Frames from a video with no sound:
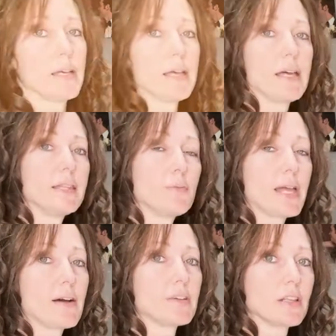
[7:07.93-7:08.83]
And then we
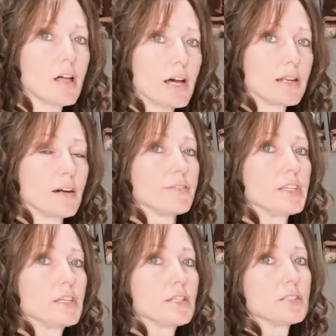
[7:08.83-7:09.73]
have a lot of
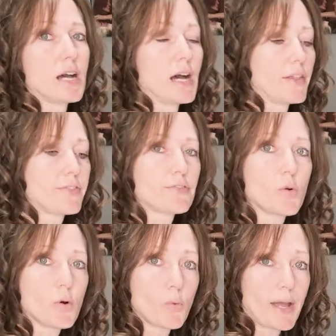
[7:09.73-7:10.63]
these
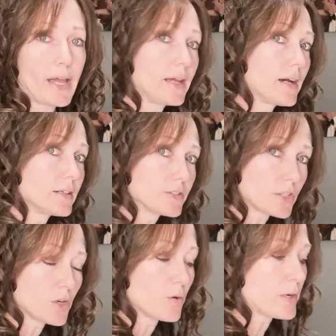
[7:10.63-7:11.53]
throwaway to-go